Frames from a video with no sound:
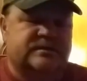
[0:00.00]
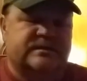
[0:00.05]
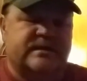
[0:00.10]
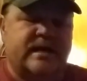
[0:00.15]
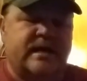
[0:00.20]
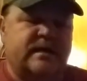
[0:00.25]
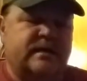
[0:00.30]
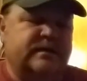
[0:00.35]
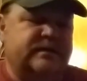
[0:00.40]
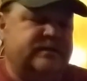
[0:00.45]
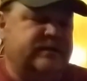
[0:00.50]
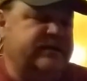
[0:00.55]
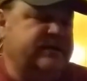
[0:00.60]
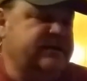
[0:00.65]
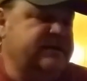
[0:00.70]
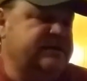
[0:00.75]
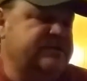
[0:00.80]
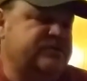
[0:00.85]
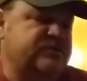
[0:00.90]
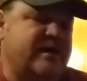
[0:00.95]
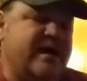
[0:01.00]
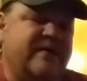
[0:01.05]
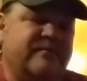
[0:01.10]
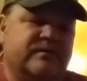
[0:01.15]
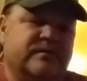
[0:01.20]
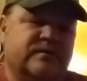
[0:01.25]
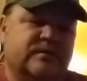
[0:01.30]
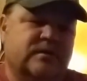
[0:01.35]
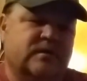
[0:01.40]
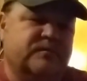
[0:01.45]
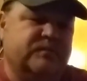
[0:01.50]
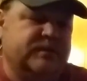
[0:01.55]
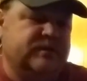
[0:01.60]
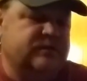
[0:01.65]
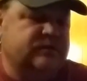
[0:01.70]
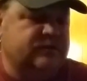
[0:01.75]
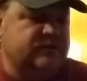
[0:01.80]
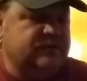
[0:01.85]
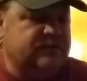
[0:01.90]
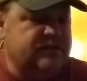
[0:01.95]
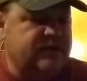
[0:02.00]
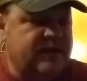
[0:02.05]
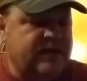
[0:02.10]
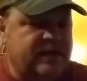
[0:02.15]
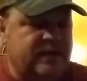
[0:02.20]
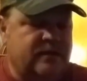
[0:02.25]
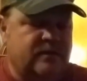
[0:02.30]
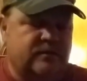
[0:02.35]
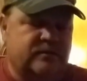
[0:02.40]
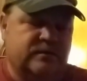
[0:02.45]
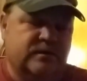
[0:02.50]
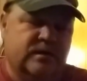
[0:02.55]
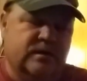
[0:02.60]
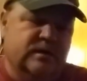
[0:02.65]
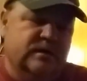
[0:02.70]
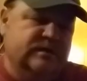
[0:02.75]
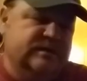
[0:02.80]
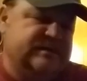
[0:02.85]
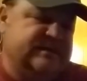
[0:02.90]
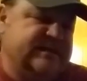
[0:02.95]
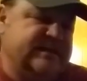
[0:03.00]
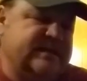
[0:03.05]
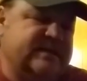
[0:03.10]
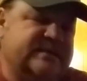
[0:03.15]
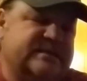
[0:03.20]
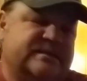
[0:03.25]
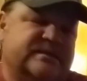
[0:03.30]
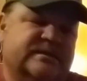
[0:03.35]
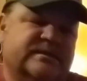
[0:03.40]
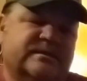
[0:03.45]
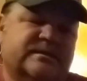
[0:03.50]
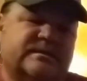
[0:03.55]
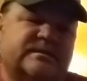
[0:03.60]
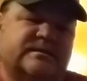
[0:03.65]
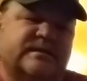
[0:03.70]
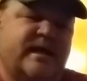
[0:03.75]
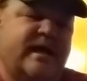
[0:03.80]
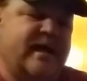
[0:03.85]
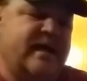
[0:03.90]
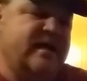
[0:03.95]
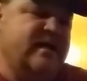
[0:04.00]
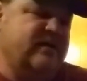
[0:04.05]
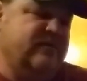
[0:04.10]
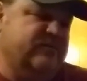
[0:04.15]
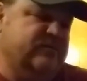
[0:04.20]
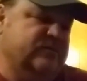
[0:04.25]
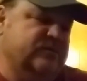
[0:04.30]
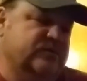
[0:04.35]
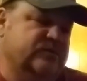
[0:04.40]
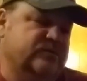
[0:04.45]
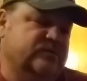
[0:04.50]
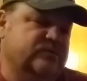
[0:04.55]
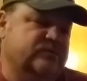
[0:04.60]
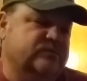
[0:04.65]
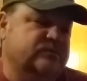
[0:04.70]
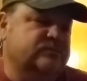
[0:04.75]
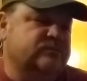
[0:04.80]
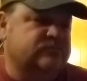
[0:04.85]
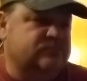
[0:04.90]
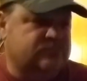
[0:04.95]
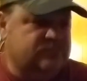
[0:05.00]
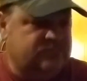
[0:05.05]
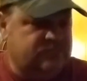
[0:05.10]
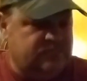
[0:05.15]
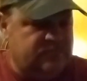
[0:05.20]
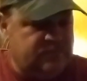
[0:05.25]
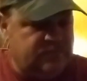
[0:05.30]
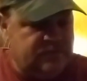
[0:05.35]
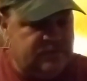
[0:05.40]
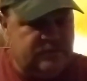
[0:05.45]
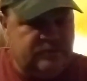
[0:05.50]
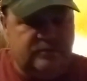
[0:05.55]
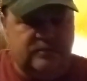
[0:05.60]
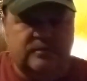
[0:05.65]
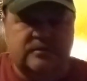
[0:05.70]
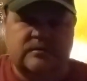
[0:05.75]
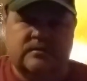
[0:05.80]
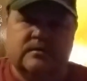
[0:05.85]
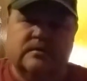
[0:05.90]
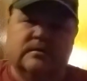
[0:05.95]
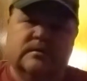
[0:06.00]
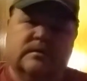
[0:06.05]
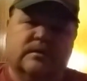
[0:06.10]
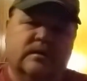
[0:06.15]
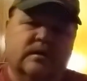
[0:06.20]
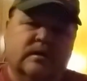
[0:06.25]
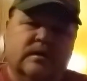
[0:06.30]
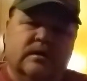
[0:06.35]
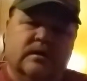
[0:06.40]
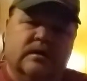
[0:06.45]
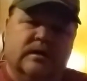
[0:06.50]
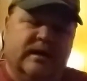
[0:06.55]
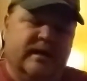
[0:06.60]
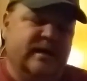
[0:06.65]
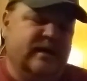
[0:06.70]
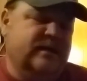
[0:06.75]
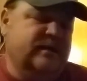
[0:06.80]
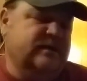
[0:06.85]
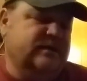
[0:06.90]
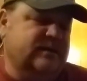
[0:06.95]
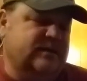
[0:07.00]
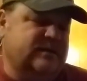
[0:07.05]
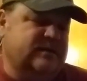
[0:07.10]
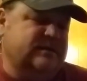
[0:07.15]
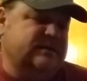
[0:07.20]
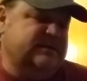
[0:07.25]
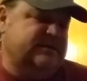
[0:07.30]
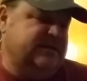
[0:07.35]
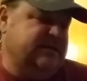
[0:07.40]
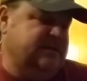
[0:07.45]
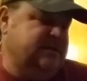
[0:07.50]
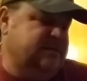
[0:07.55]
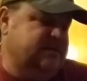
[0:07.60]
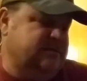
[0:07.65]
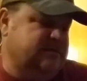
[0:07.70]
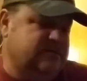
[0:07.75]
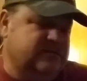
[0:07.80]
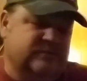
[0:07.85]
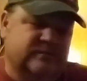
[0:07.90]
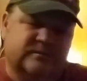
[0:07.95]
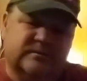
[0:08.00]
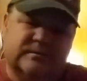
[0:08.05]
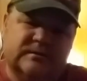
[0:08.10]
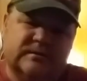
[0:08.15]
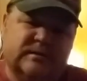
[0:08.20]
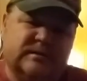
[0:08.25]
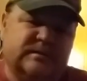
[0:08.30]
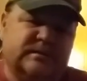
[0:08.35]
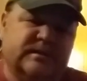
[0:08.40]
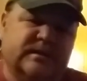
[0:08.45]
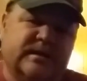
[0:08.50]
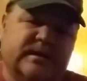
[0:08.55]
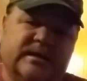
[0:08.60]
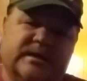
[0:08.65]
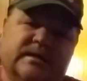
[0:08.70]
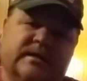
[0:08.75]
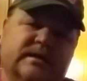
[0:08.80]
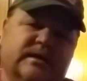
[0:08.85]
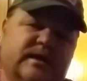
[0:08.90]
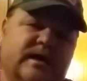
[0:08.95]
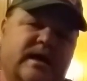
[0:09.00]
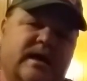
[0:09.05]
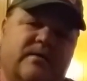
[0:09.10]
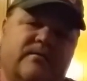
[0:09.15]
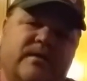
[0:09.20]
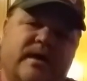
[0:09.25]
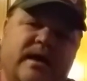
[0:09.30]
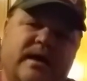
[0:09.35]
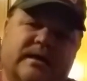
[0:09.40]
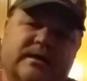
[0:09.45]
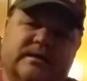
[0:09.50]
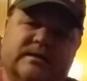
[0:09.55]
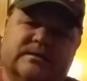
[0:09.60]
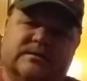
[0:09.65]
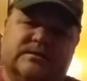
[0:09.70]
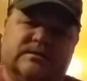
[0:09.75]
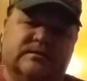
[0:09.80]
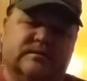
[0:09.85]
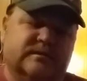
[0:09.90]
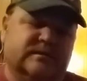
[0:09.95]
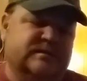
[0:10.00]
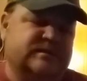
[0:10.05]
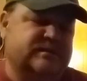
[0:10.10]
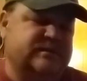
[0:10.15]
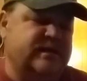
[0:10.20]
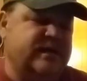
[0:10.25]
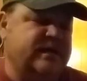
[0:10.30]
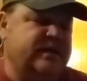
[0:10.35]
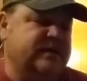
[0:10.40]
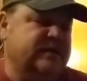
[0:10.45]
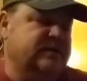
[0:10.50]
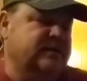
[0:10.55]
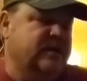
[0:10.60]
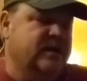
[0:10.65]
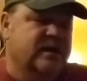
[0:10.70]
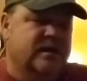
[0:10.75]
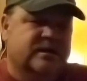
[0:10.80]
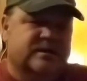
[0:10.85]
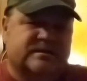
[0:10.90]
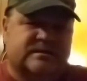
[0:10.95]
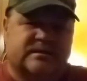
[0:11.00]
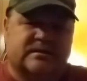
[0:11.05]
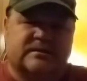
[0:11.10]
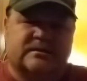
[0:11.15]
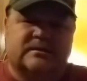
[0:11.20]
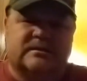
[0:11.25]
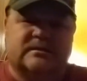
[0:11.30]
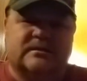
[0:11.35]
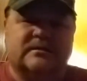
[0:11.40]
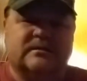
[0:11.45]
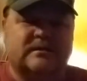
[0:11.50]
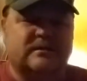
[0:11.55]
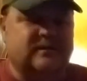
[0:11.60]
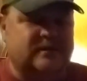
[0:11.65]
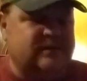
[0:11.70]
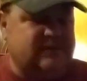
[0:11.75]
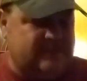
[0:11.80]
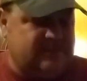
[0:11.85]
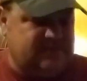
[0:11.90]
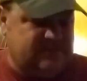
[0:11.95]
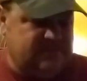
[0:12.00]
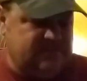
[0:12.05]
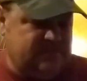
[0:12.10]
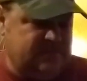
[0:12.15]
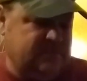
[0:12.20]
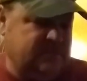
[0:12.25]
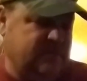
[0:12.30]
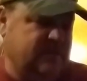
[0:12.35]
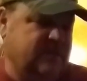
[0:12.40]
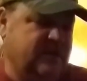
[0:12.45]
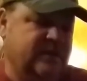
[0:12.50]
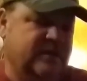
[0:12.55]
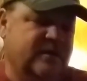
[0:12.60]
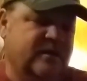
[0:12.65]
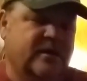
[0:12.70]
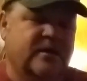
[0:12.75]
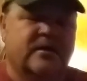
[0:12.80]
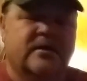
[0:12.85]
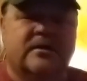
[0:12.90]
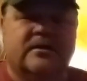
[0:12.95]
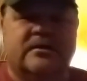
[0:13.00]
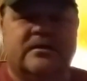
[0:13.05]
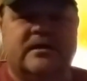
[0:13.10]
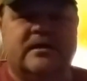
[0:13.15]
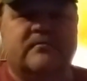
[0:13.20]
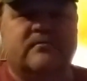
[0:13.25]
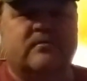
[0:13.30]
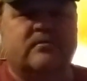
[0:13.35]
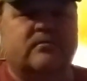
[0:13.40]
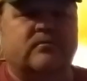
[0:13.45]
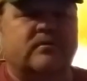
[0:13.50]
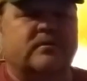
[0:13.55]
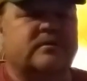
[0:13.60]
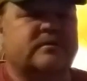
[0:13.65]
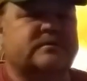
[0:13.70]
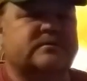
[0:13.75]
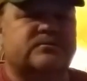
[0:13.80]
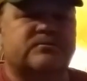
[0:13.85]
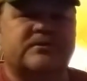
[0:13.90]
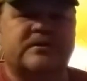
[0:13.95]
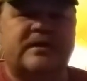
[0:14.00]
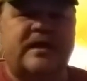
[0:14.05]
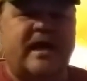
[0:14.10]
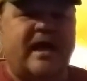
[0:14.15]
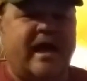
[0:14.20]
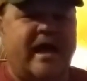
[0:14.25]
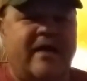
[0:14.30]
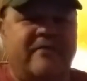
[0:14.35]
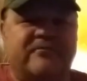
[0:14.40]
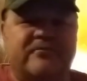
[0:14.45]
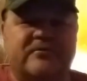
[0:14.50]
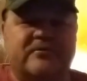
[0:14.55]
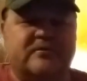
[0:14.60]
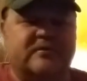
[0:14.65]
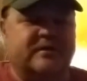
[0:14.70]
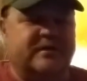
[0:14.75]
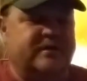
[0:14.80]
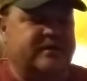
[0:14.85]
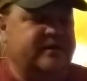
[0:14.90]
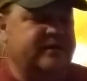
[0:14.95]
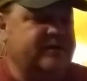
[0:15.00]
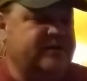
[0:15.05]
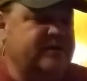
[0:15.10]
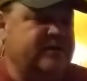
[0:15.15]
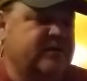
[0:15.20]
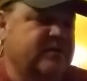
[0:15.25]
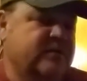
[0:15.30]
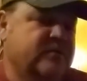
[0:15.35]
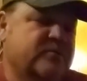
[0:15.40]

Saturdays driving up and down Texas Avenue. And until the day I ride into the setting sun, never once will I forget